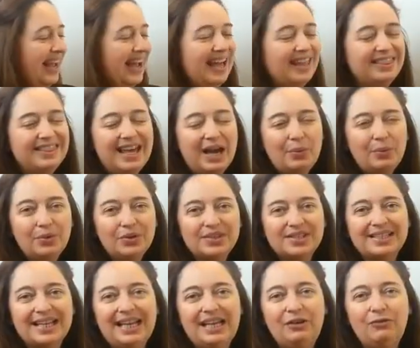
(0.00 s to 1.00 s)
And that will
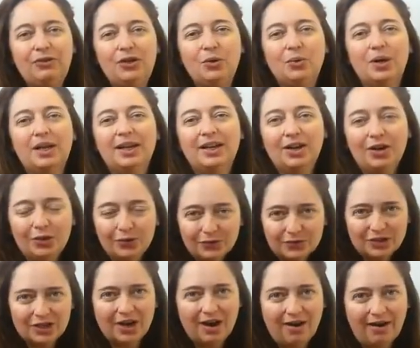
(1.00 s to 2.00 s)
save you a lot
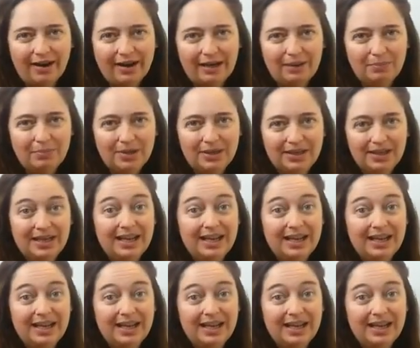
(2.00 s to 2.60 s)
of time